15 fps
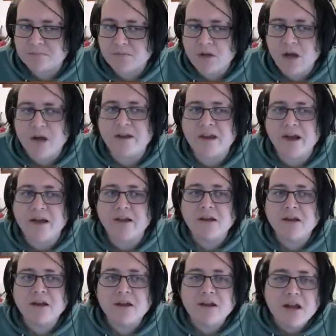Okay.
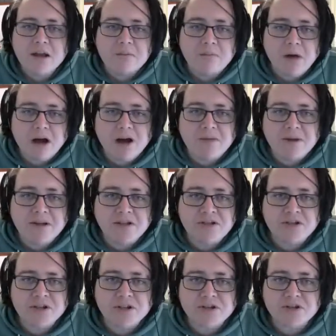It might have been
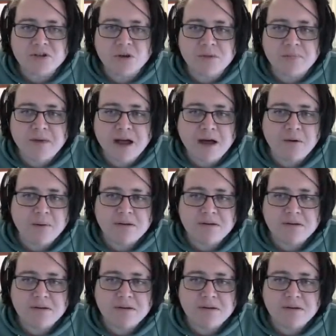just on the bow and